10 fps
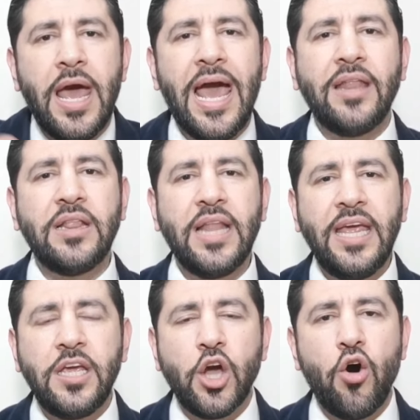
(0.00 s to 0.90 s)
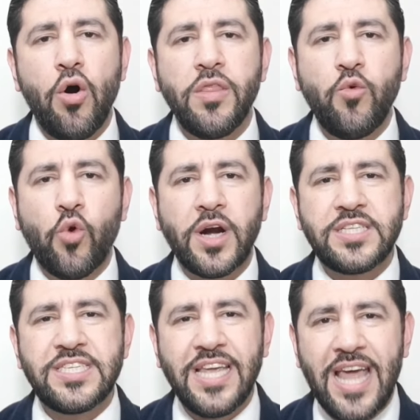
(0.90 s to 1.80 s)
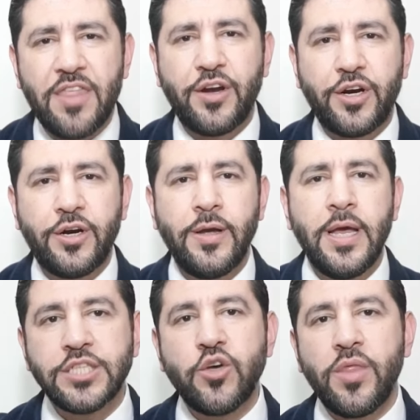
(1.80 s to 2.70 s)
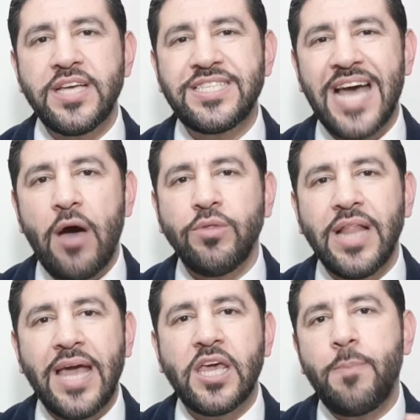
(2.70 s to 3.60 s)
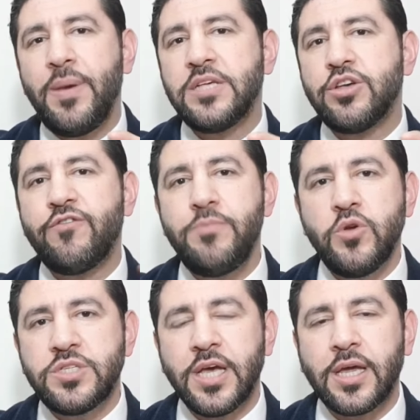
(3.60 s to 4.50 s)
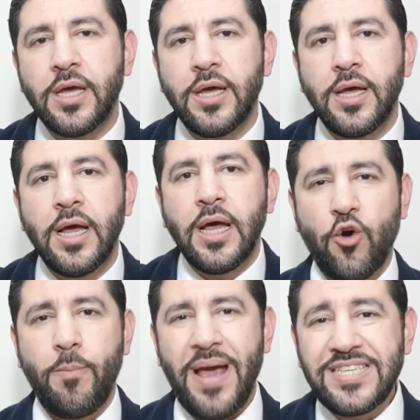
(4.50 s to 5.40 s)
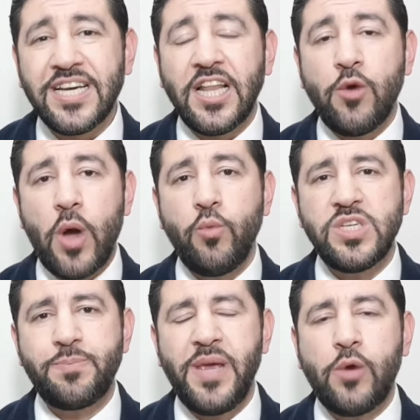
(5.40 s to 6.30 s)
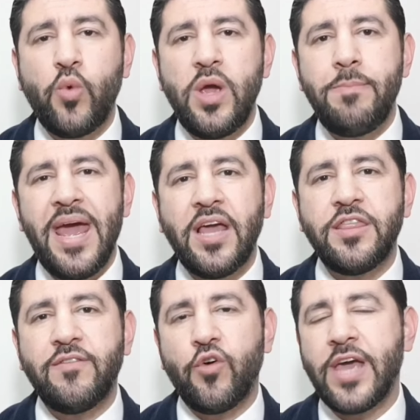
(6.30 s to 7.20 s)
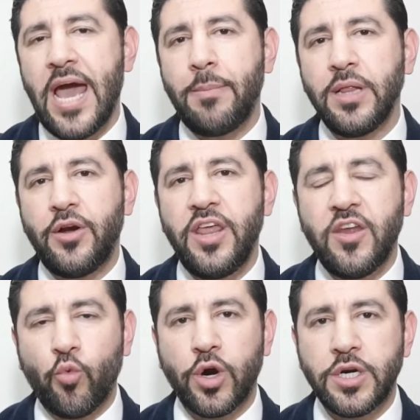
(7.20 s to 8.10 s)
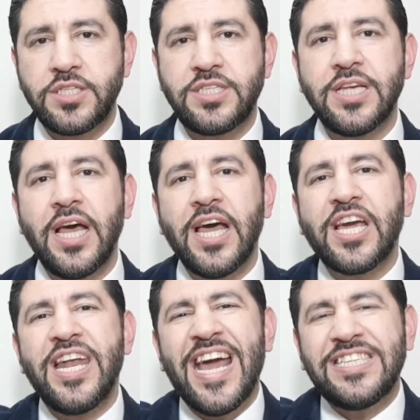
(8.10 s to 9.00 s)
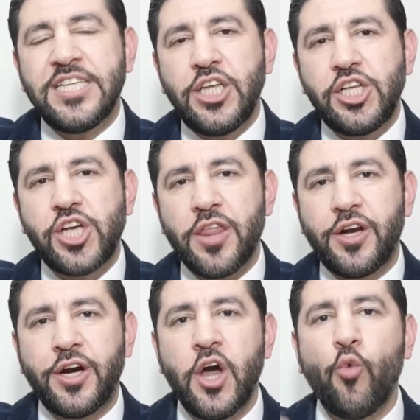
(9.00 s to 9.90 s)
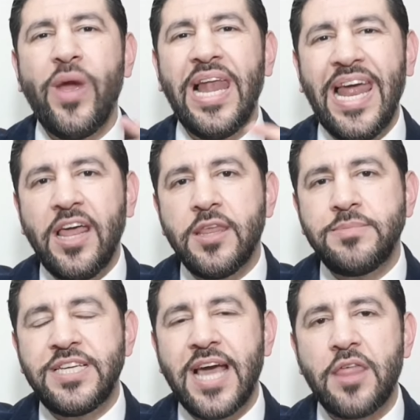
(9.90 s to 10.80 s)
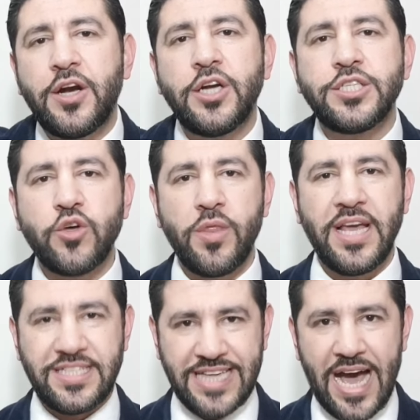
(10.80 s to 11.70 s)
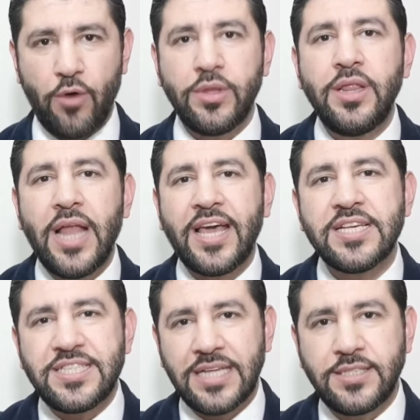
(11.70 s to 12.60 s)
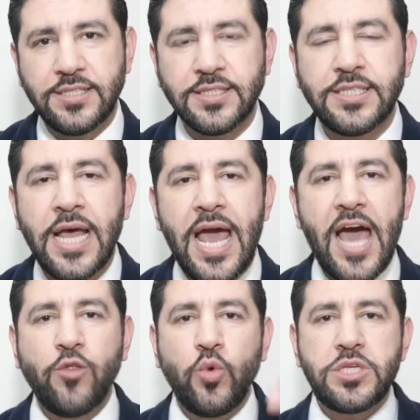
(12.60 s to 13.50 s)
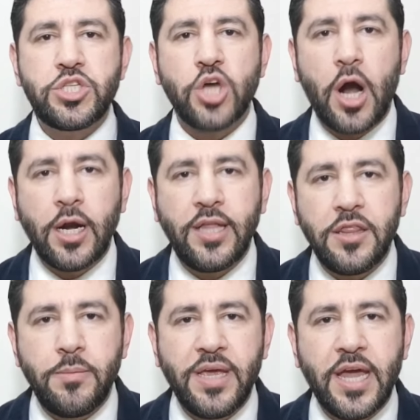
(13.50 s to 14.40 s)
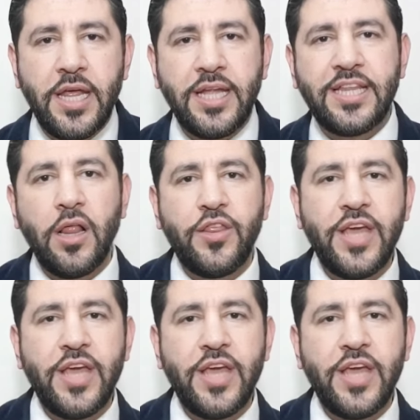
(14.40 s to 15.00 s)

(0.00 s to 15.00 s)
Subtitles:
and link all the words together so they sound like a piece of music. So basically, when we speak, we make the vocabulary, the words, connected to each other. We link them together so they sound like a sentence. And we start at the beginning till